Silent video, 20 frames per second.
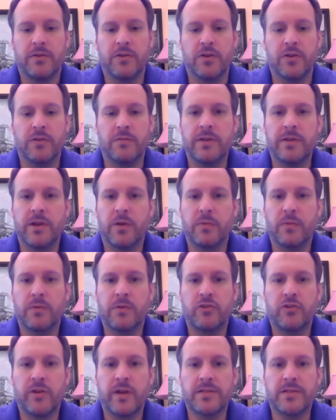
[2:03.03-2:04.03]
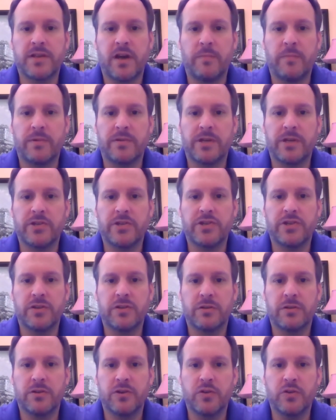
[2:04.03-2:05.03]
could, you know, creates
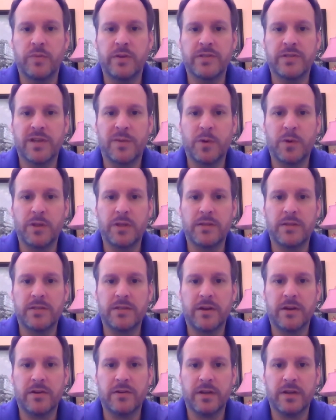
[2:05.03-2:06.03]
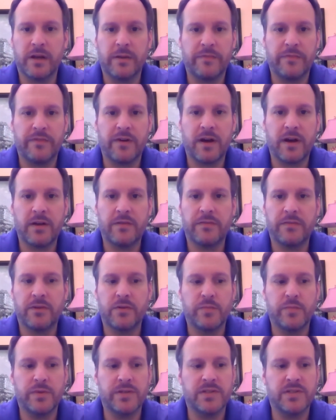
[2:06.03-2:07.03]
competition, could be someone that's in our top five,
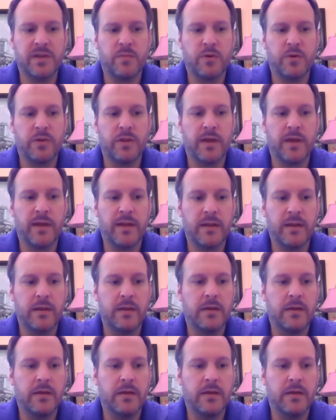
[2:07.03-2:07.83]
could be someone that,